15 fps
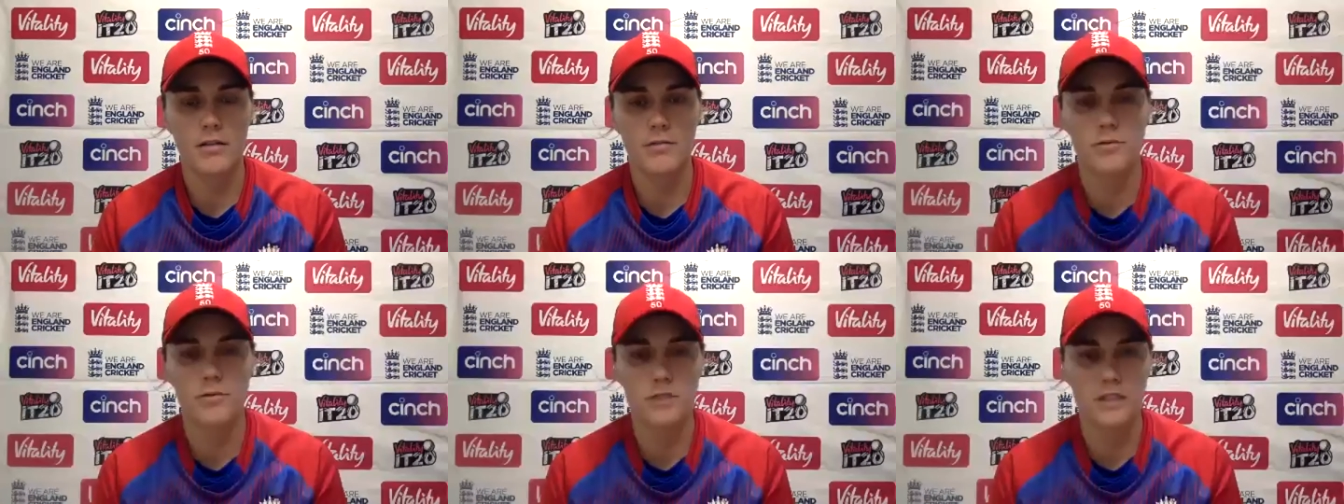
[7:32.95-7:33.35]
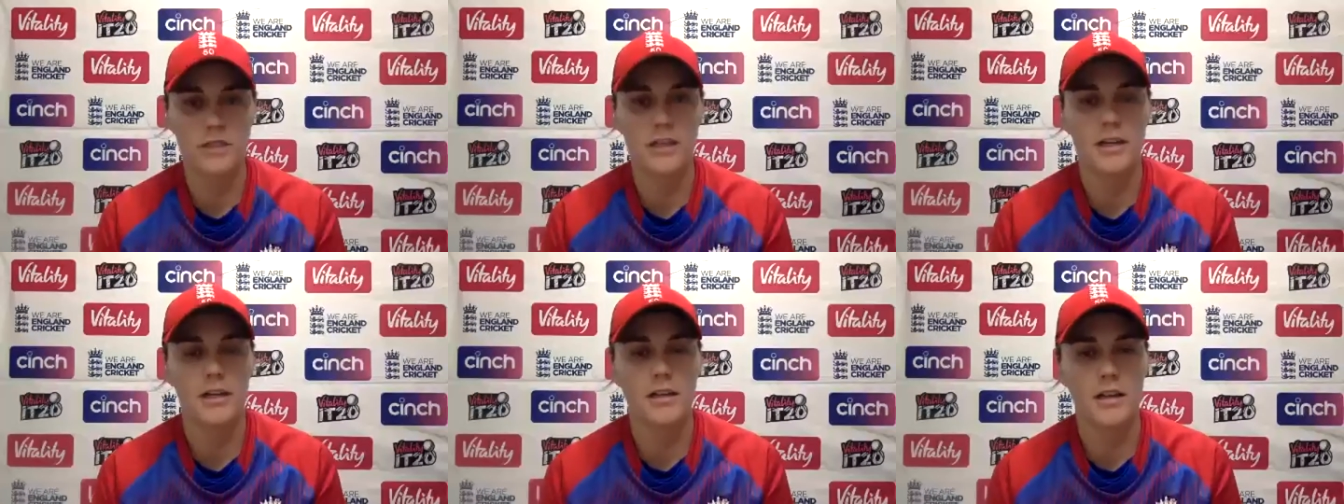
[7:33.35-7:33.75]

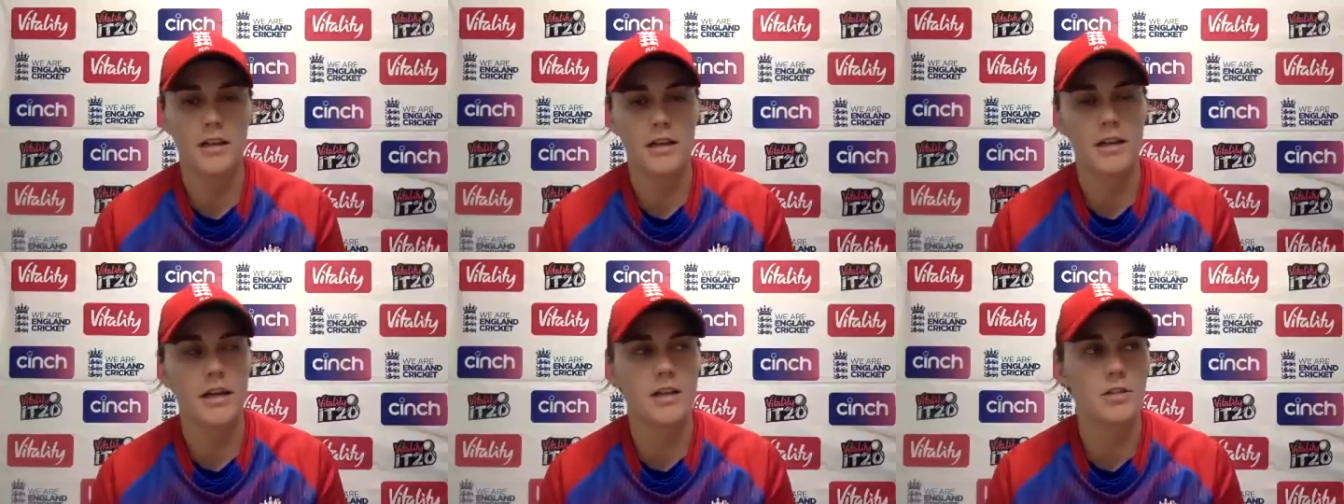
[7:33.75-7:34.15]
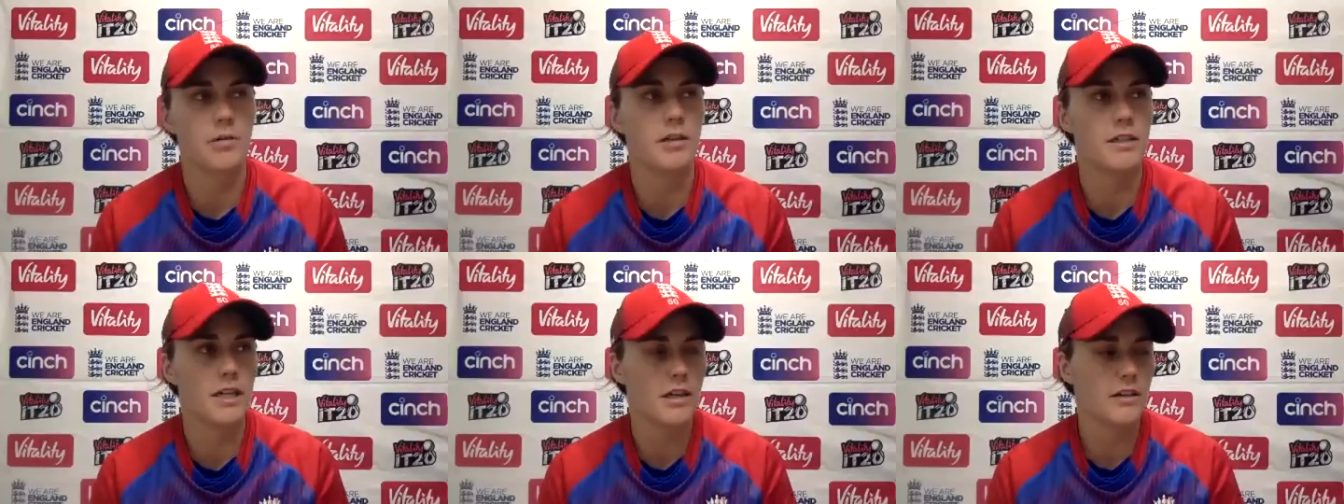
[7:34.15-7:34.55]
Unfortunately, that catch
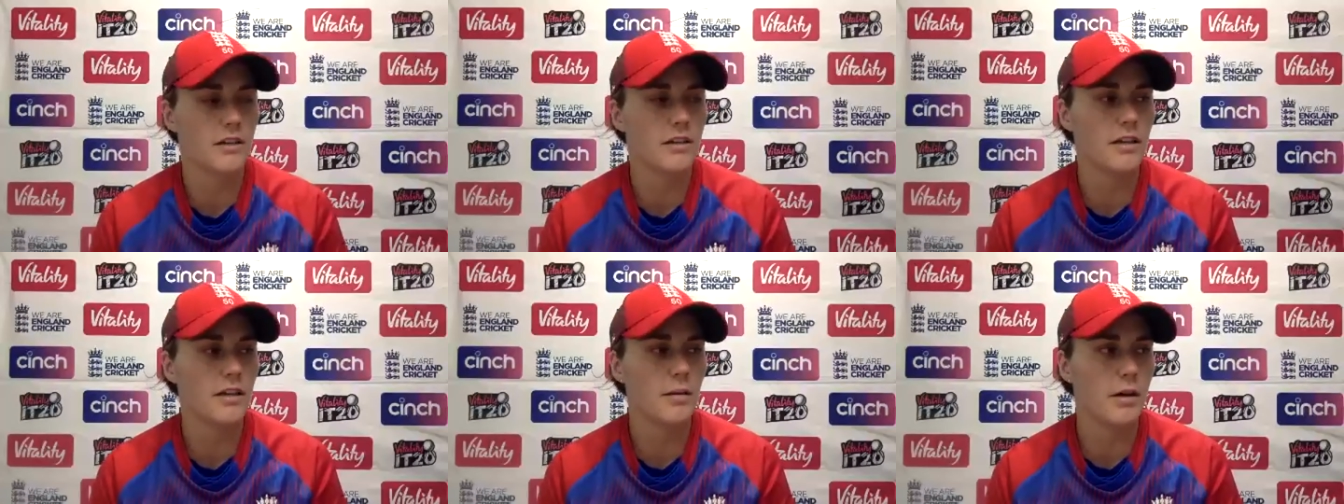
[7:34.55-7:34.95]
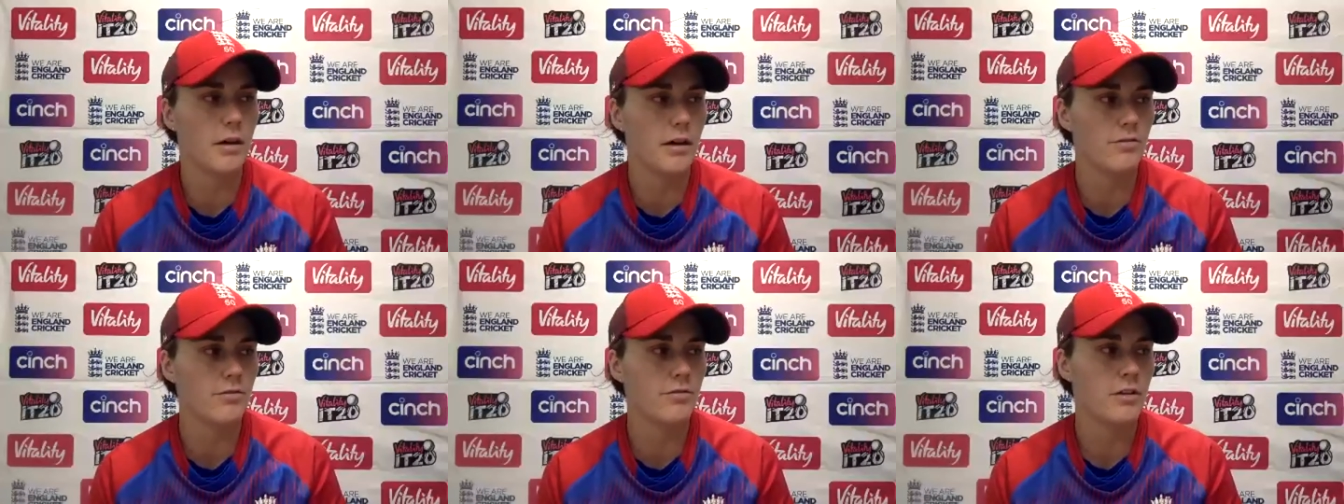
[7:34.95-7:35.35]
went down. I think it
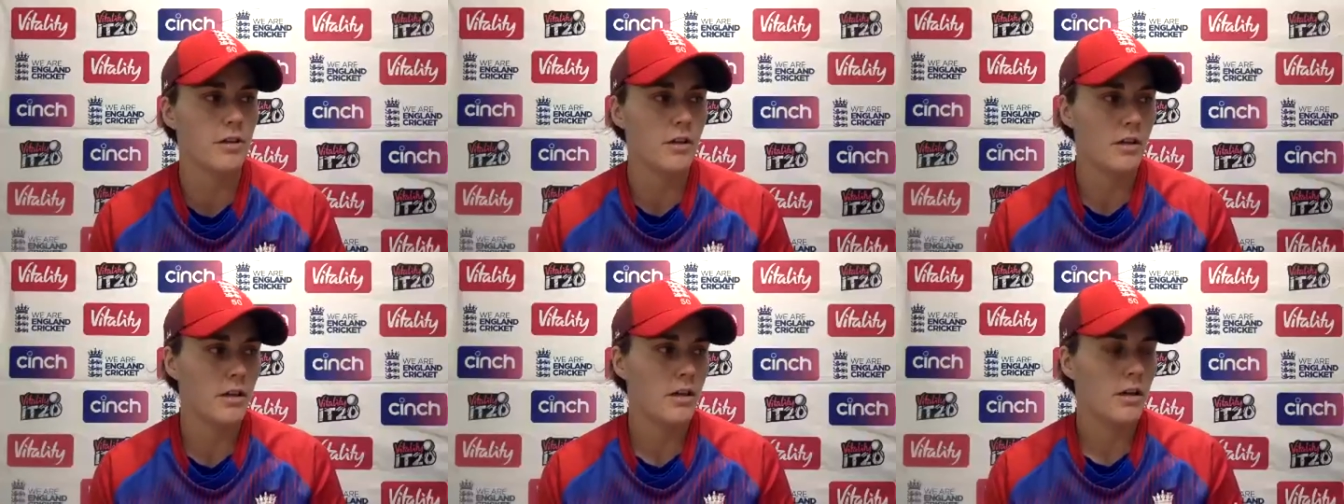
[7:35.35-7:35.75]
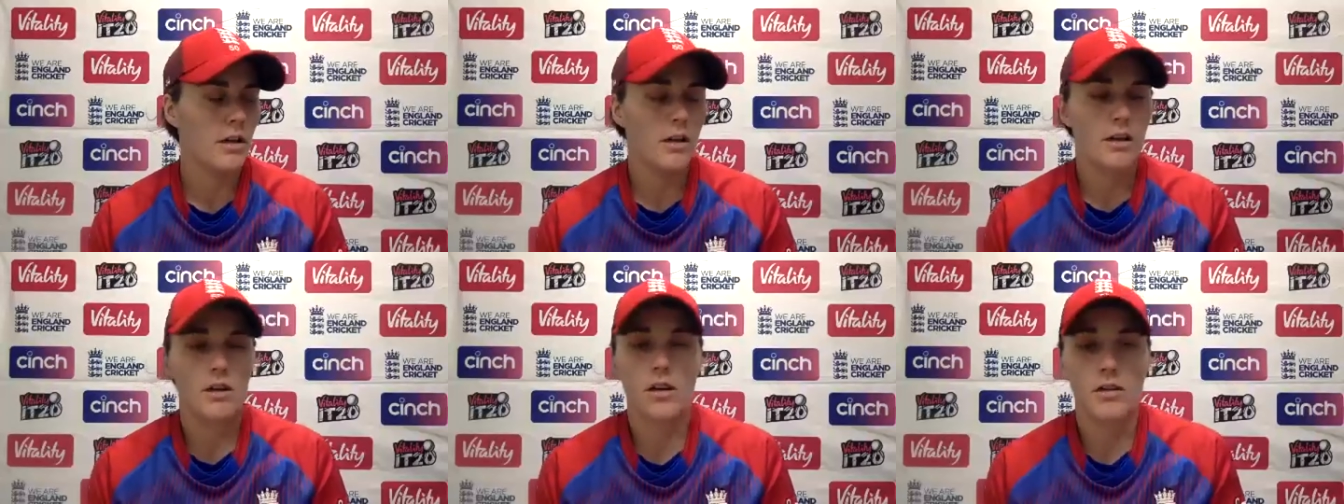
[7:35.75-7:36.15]
might have
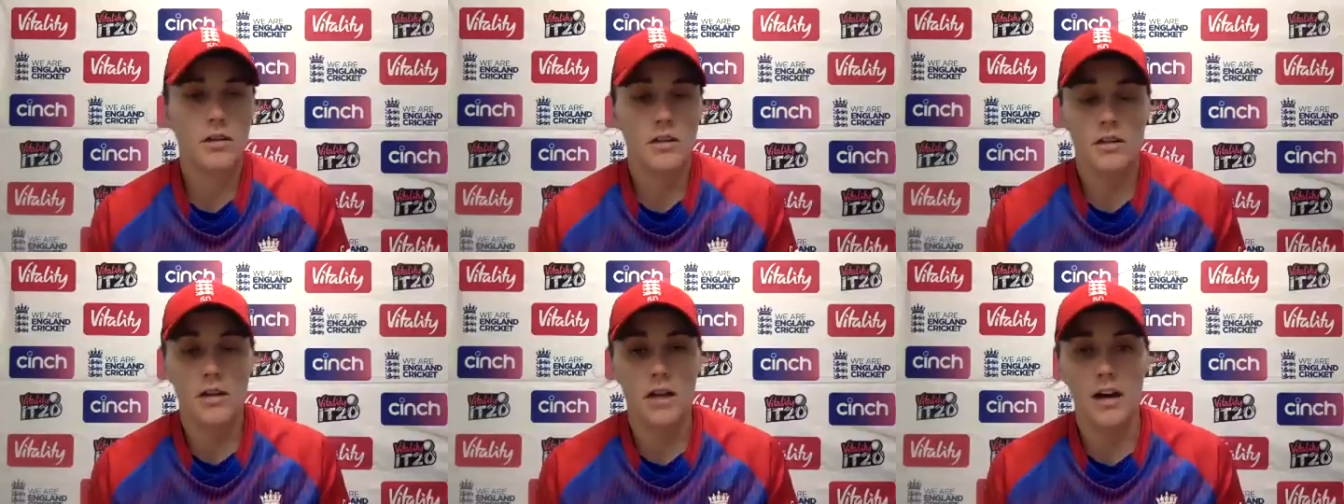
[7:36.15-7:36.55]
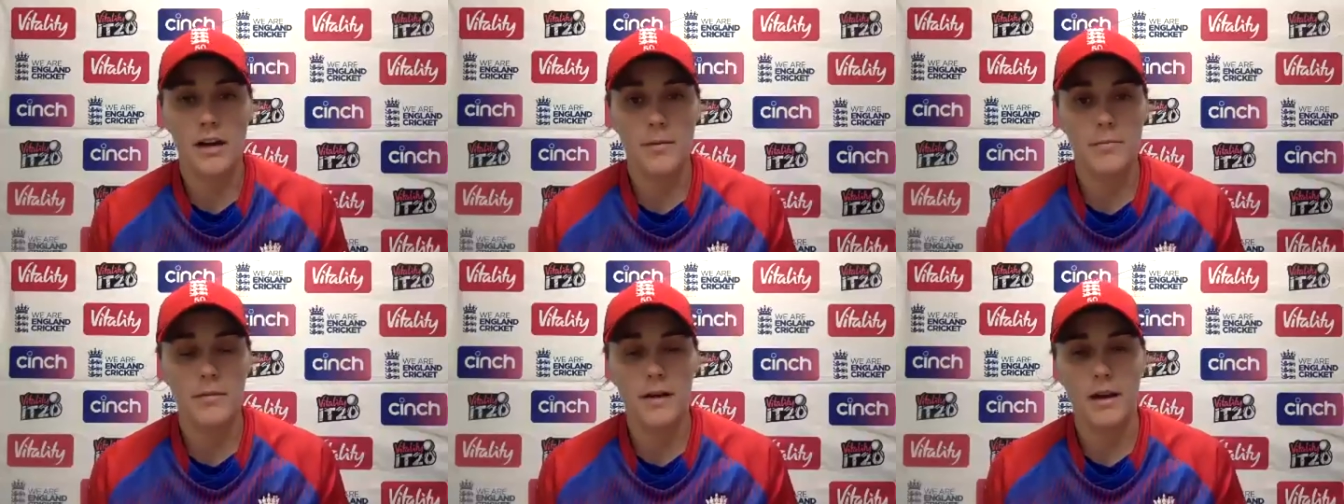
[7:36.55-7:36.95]
gone in the light.